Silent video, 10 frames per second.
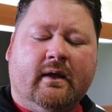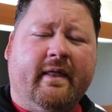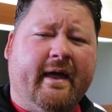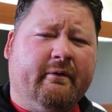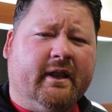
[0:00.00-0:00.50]

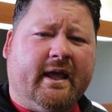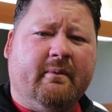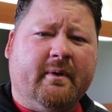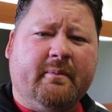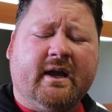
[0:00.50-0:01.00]
And that really
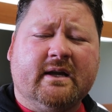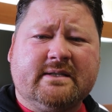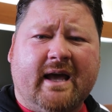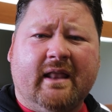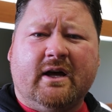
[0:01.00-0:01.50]
hit me
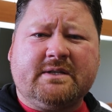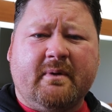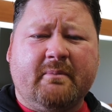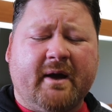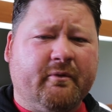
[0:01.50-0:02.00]
because I lost
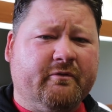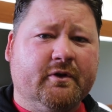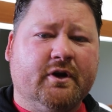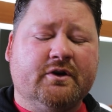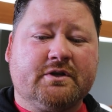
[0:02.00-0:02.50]
my mom a
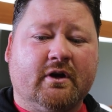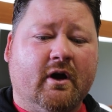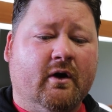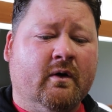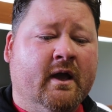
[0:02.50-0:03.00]
few years
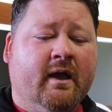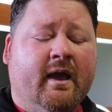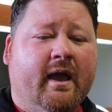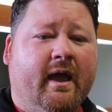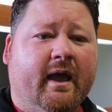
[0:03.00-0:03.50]
ago,
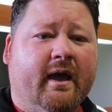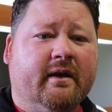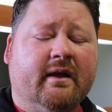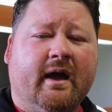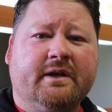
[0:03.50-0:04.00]

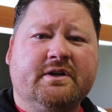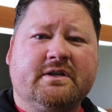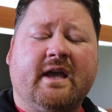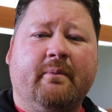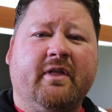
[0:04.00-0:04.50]
and I
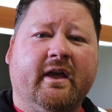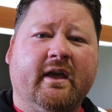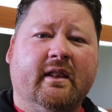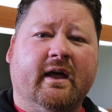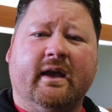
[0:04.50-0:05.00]
just kept
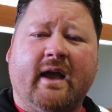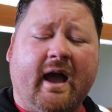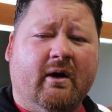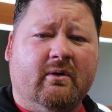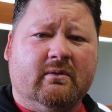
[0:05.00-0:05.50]
thinking,
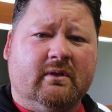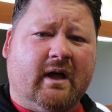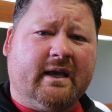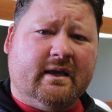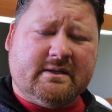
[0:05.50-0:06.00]
how
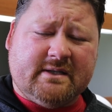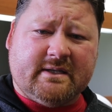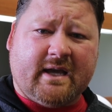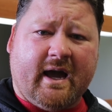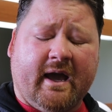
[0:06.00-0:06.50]
lucky is
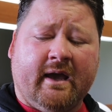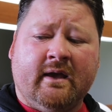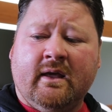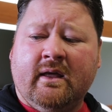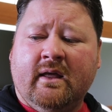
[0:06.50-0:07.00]
this guy
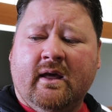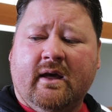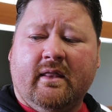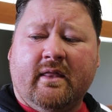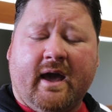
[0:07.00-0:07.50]

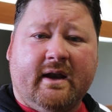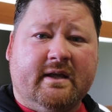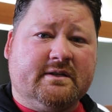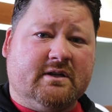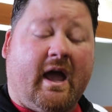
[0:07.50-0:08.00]
that
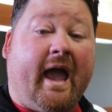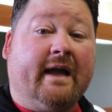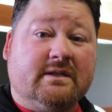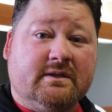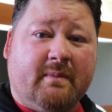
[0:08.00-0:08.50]
he still
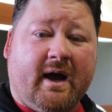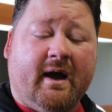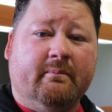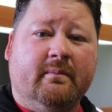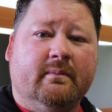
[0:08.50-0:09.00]
has his
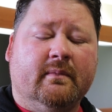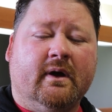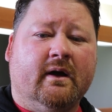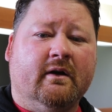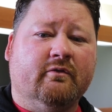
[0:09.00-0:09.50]
mom?
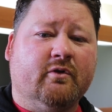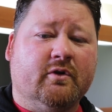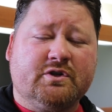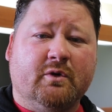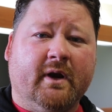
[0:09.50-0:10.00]
Of
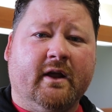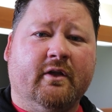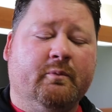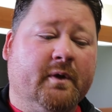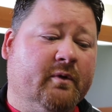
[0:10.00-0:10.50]
course, so many
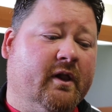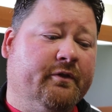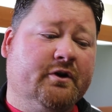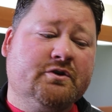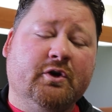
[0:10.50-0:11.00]
other people
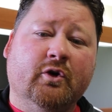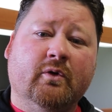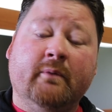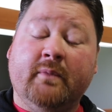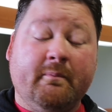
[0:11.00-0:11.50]
out there
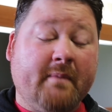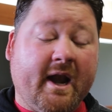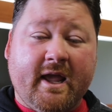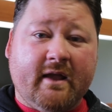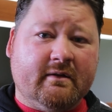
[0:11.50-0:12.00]
do, but
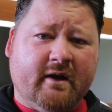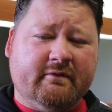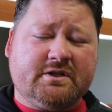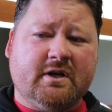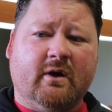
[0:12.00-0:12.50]
many
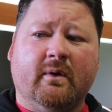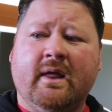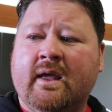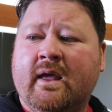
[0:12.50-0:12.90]
of us don't.